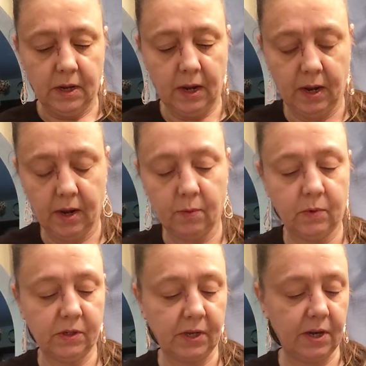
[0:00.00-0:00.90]
And
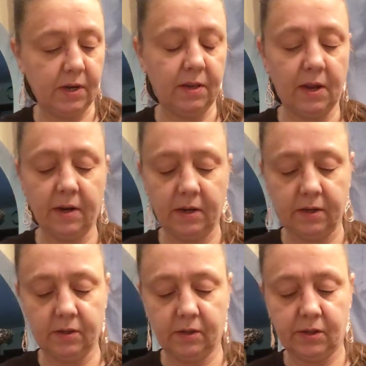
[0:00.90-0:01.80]
once again, that
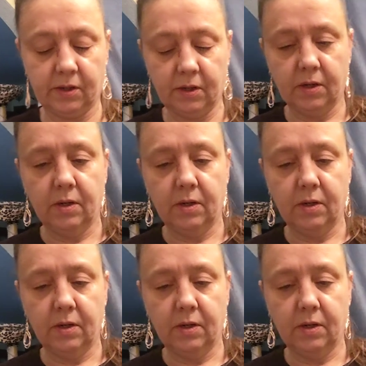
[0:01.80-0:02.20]
is